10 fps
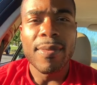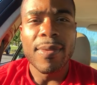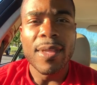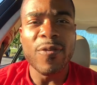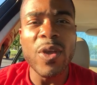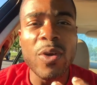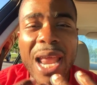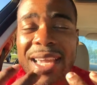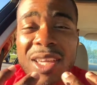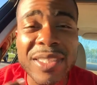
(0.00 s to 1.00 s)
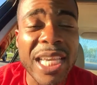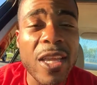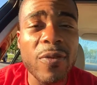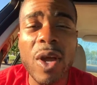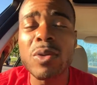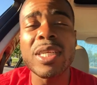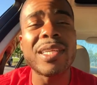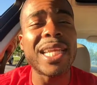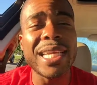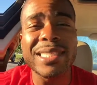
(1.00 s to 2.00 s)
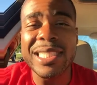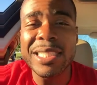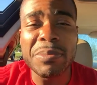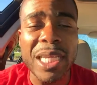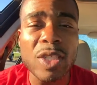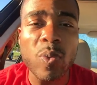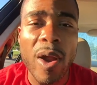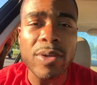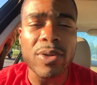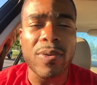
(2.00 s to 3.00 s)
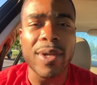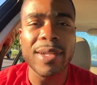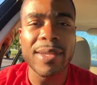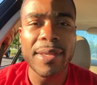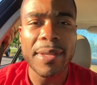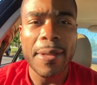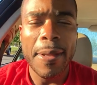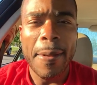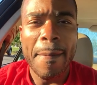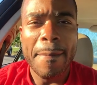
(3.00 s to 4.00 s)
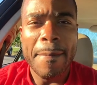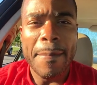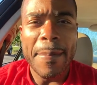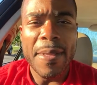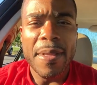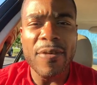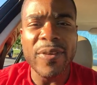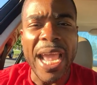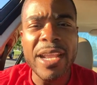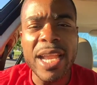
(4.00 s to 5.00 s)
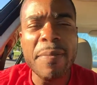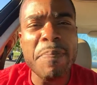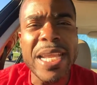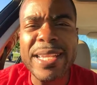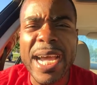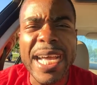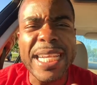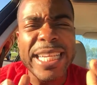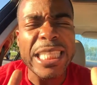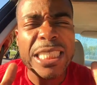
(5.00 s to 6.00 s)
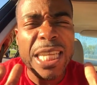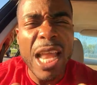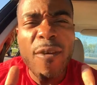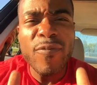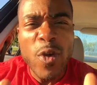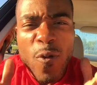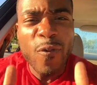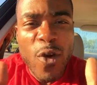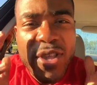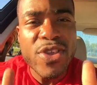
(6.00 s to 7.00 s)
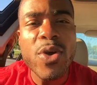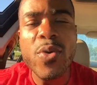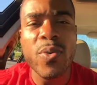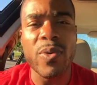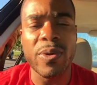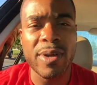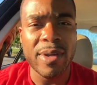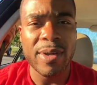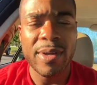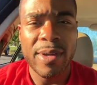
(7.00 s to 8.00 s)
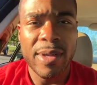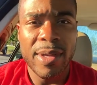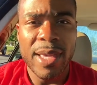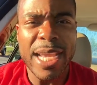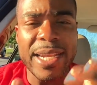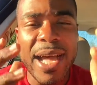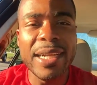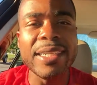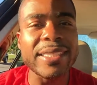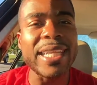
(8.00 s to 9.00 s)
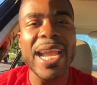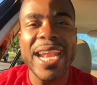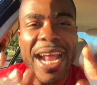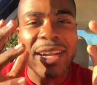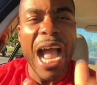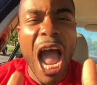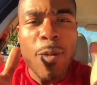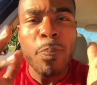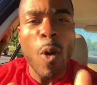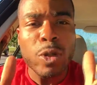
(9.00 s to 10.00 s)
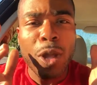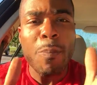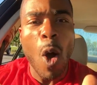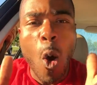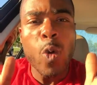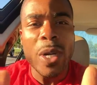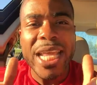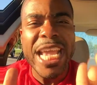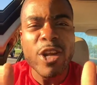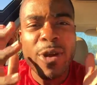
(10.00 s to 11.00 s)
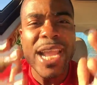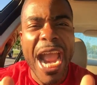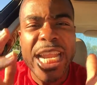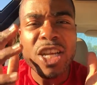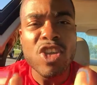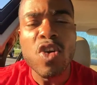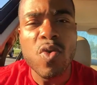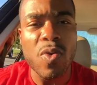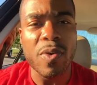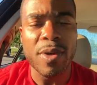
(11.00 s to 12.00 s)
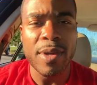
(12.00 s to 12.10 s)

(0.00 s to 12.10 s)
If you don't like your teeth, go to the dentist. Get some things worked on. If can't nothing be done, just love you for you. And understand that God broke the mold when he created you.